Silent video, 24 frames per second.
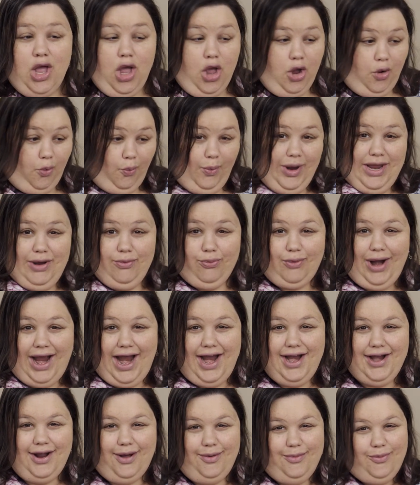We write
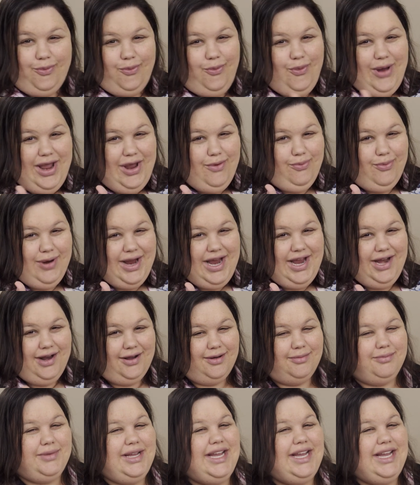them, we read them.